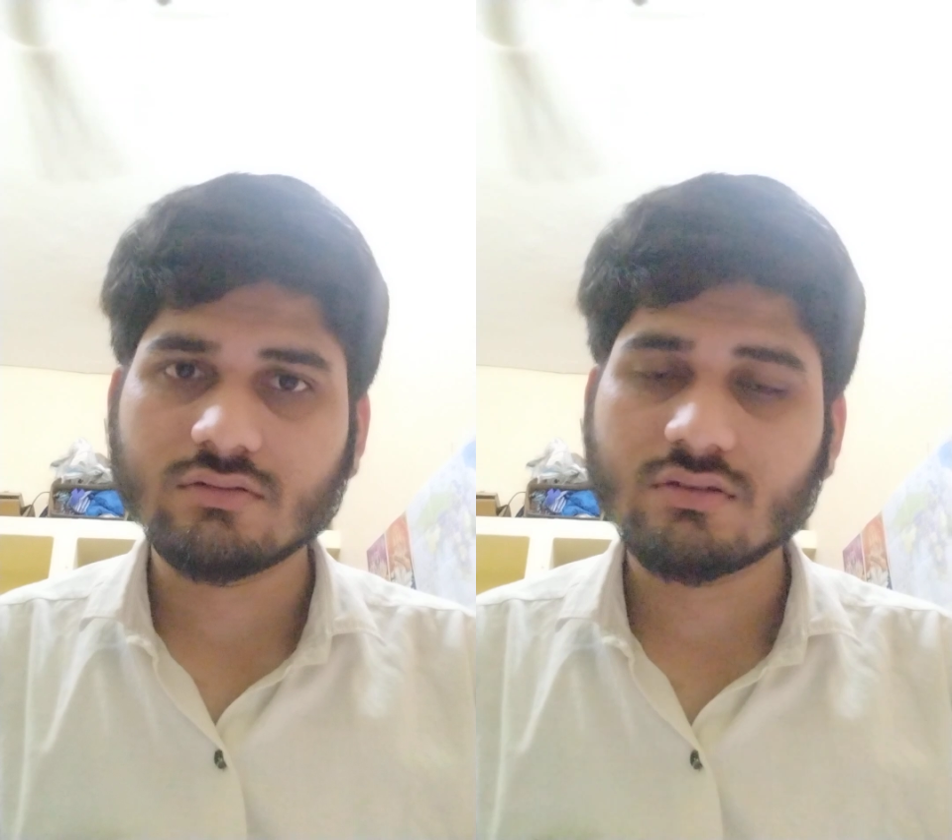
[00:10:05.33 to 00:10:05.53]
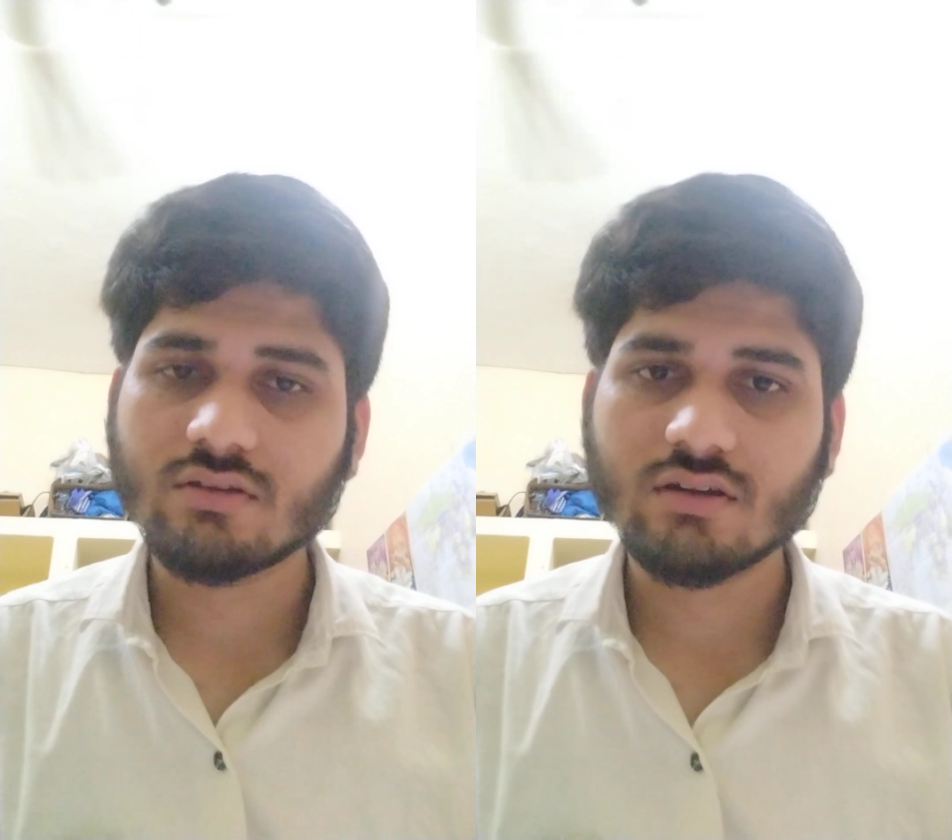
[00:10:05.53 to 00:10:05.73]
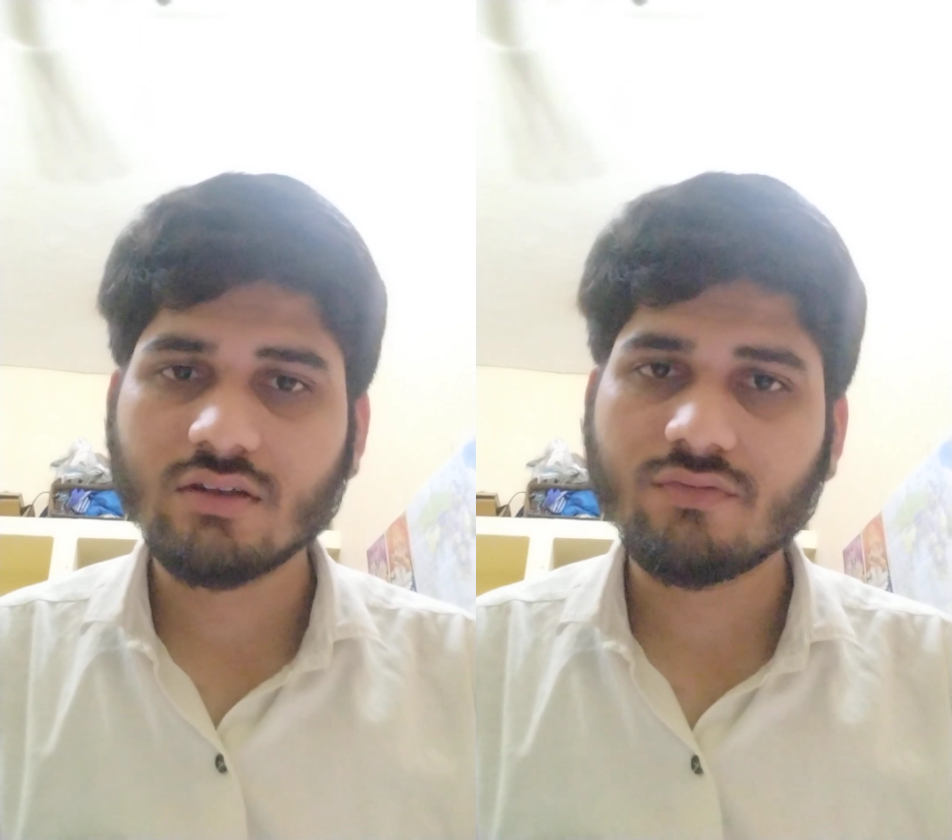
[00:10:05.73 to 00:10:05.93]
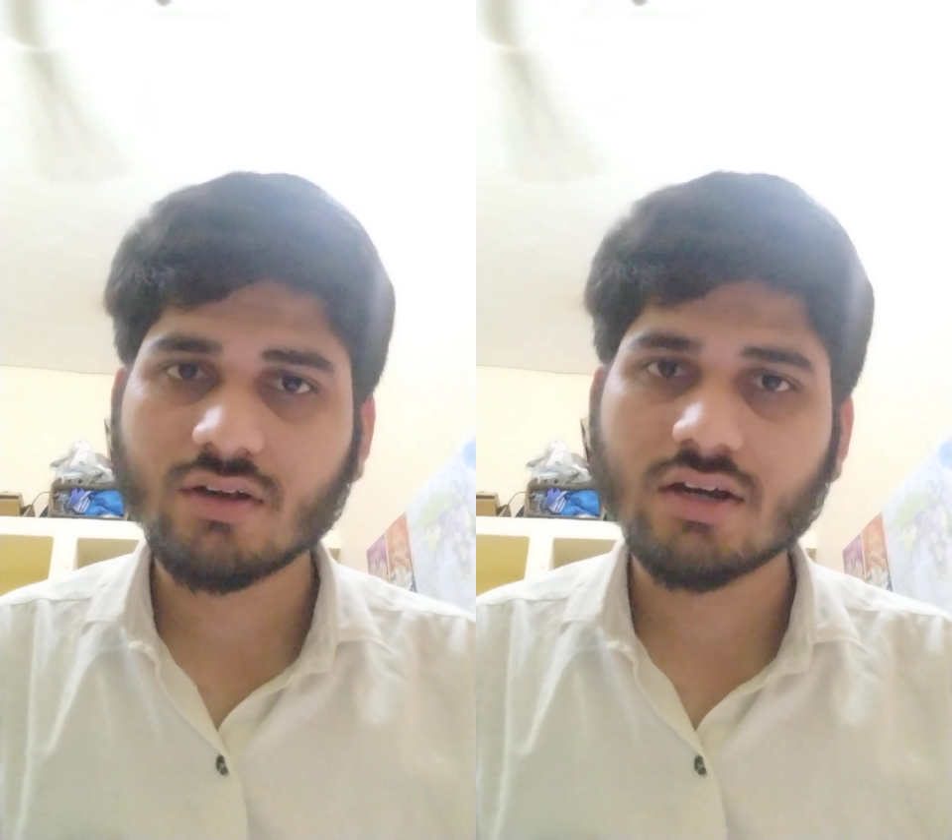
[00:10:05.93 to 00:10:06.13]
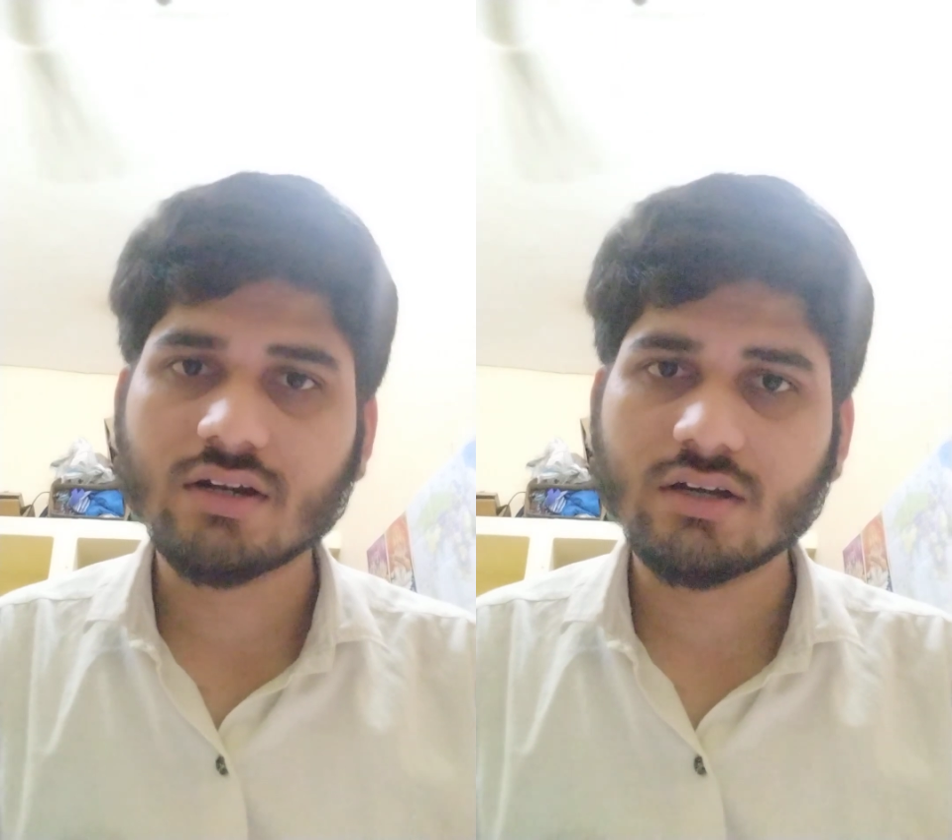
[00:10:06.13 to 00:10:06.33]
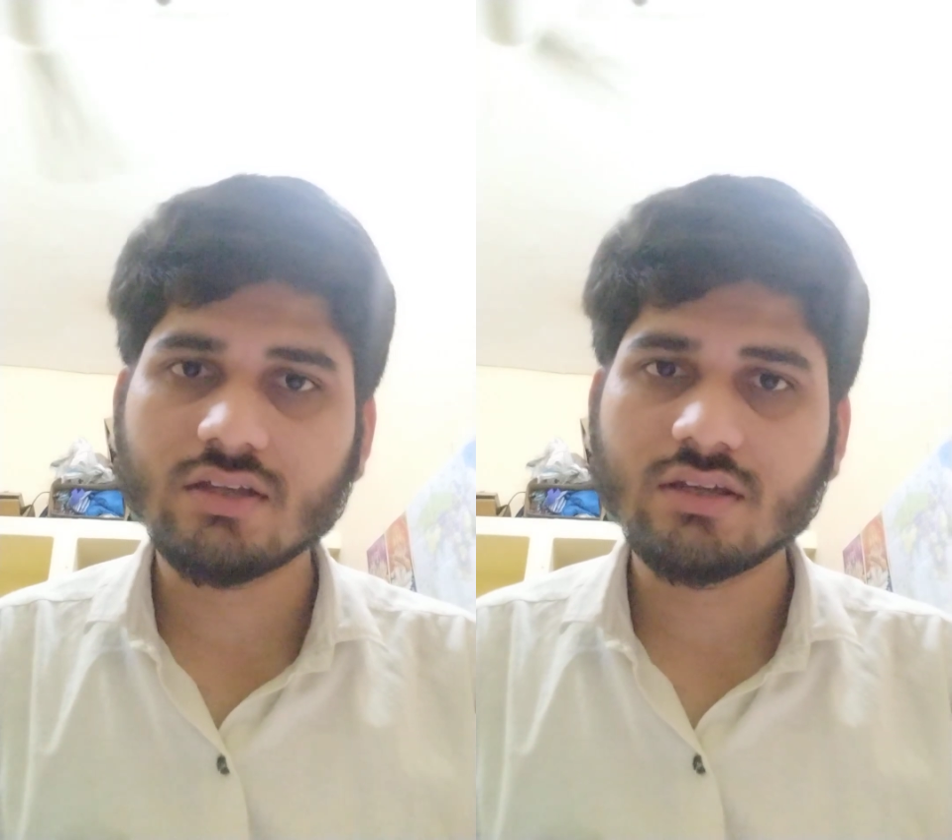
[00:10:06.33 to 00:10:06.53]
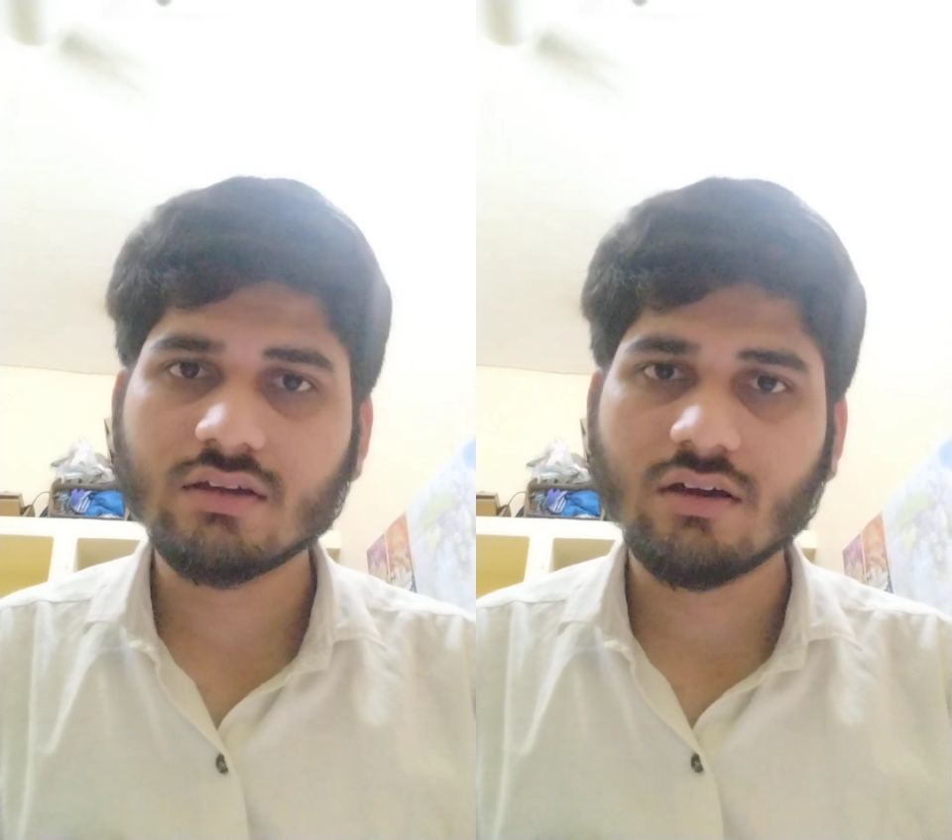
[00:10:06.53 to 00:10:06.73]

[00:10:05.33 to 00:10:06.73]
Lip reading: The significantly